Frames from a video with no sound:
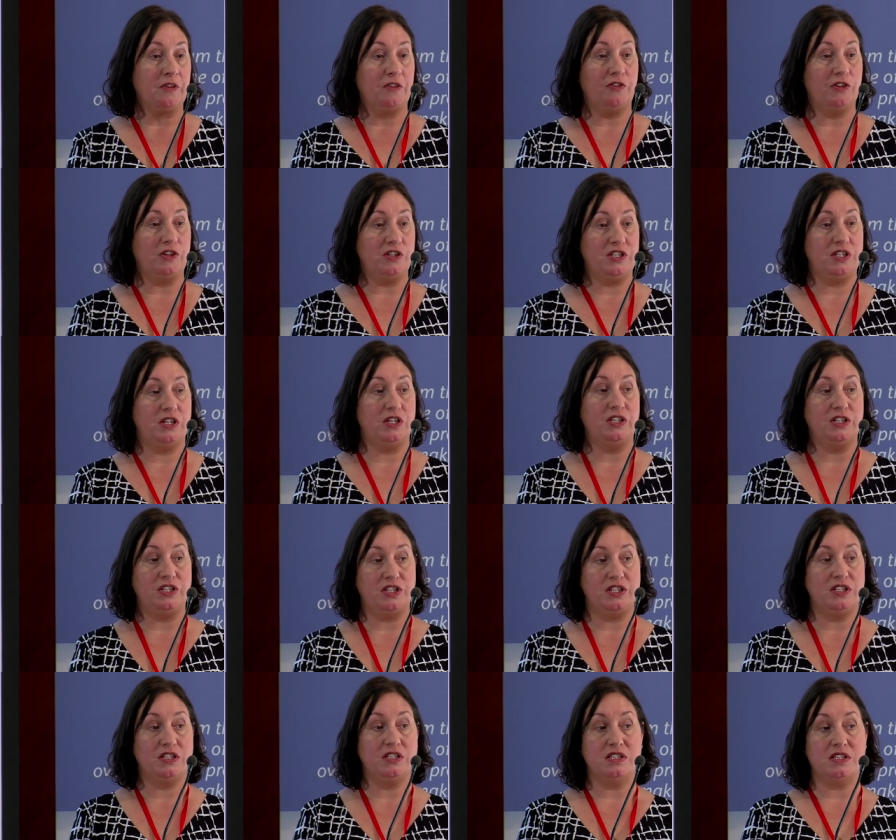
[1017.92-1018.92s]
for
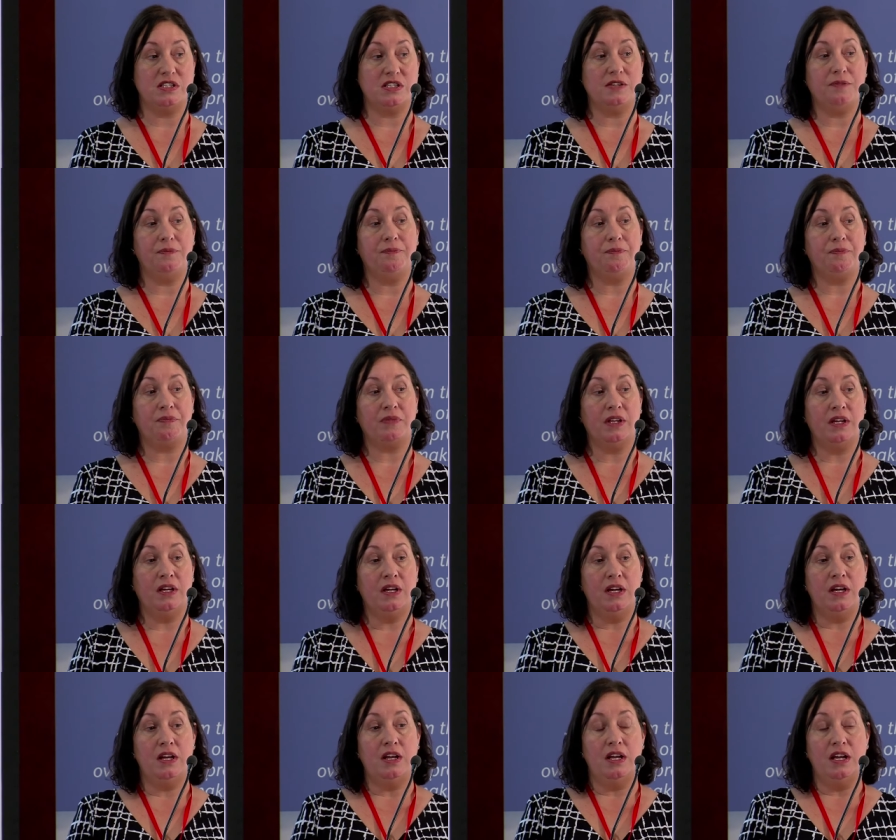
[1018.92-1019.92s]
solutions.
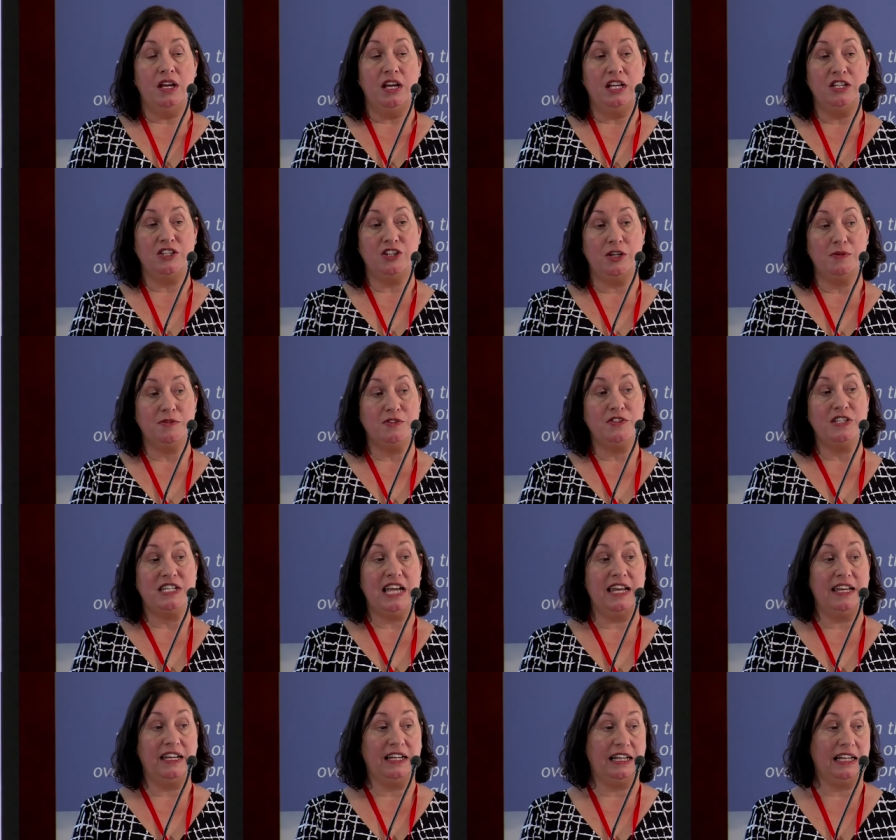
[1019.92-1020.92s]
In terms of the
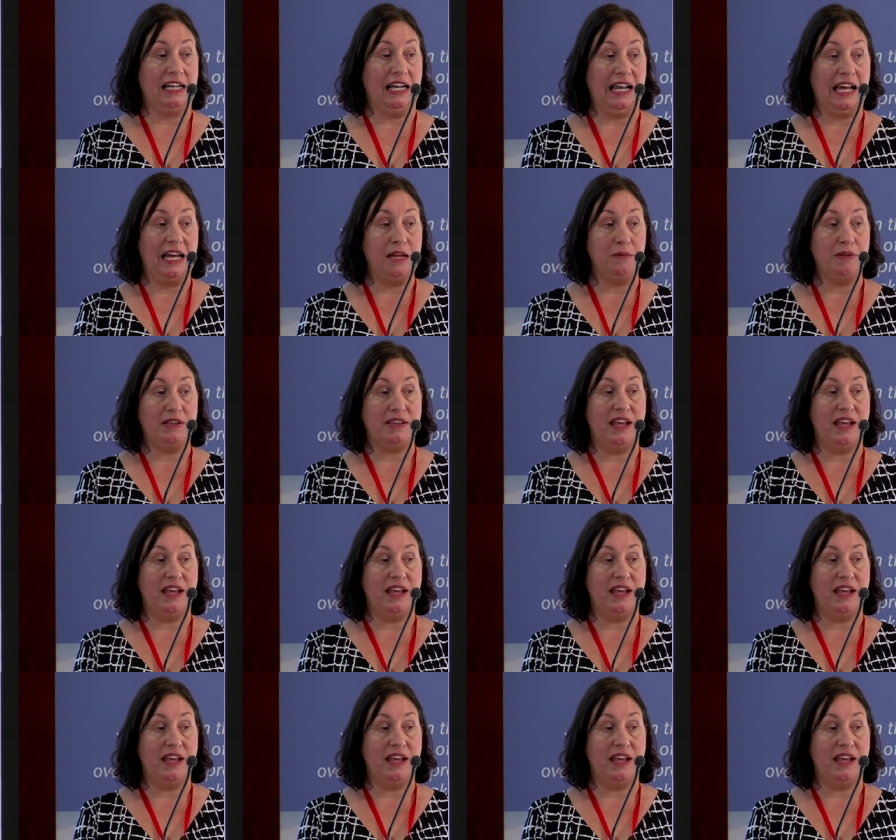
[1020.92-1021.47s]
technical climate